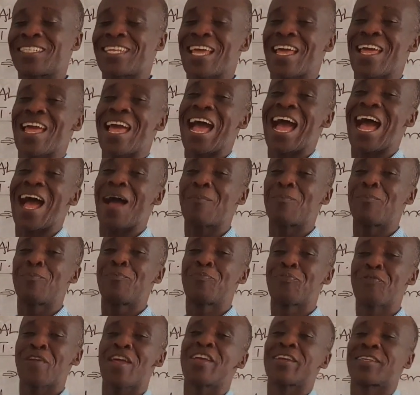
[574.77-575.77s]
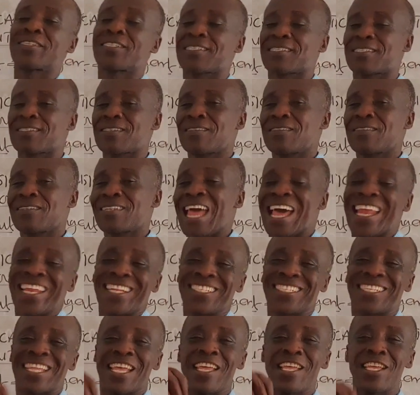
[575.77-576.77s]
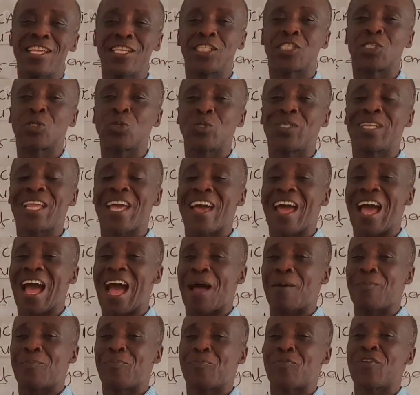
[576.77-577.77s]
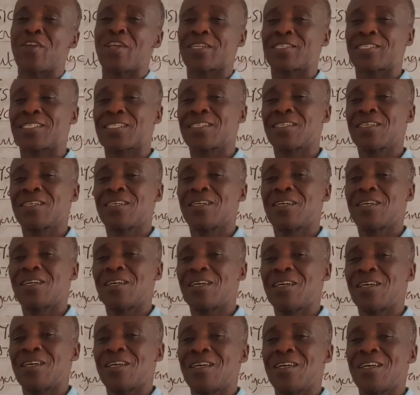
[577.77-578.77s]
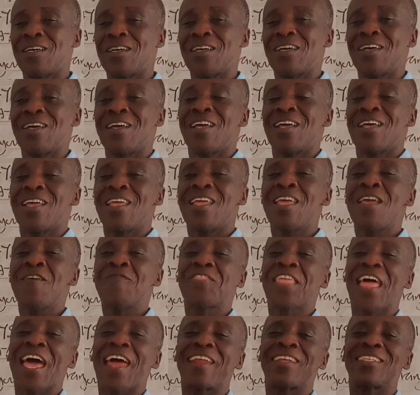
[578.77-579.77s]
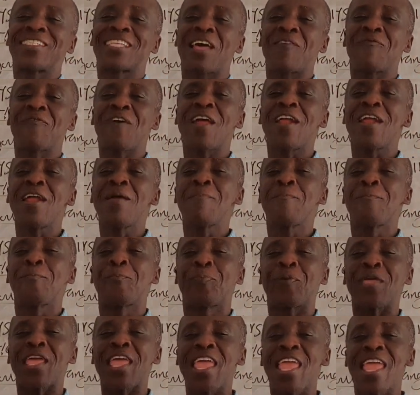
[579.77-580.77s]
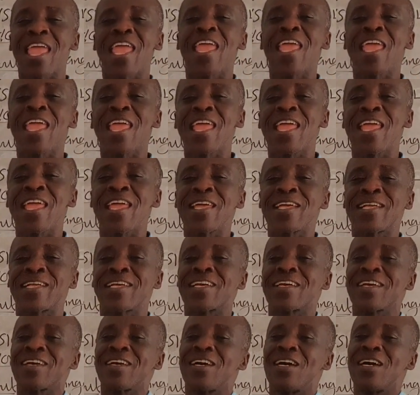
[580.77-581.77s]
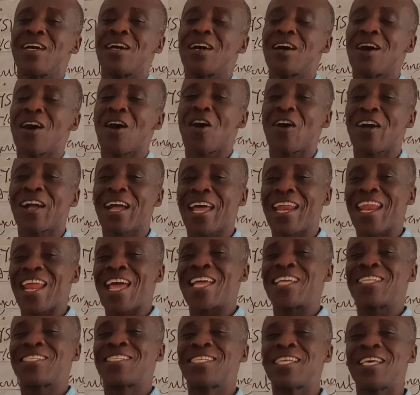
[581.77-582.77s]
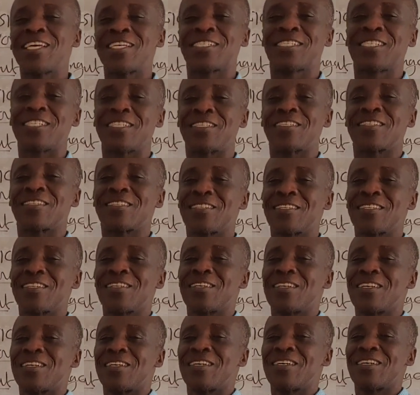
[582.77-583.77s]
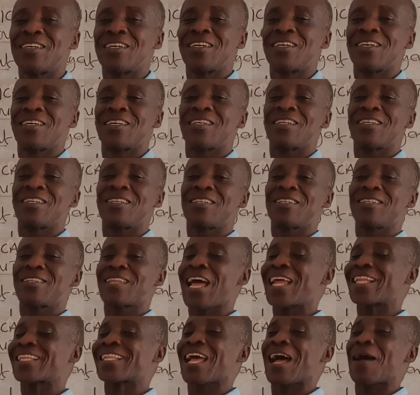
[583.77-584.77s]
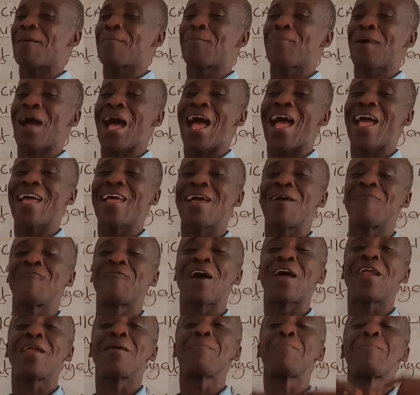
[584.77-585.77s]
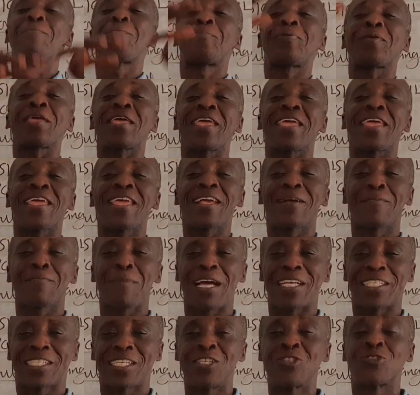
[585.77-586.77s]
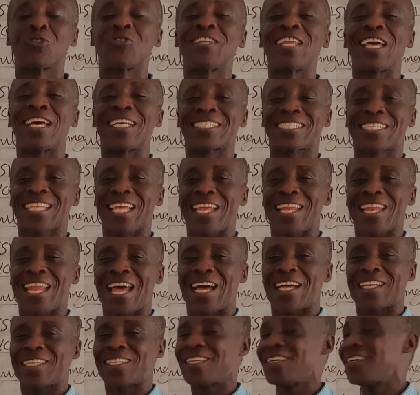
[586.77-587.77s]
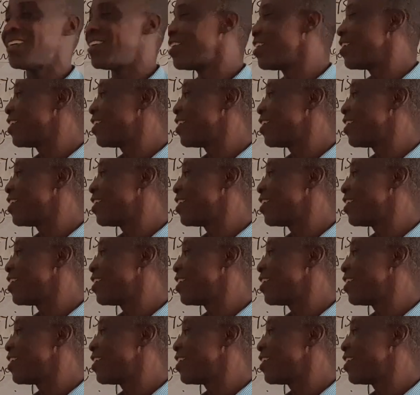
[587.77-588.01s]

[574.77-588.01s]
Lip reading: There are breaks. That is the issue. There are breaks. If there is a very big organization that can buy a very big machine to the extent that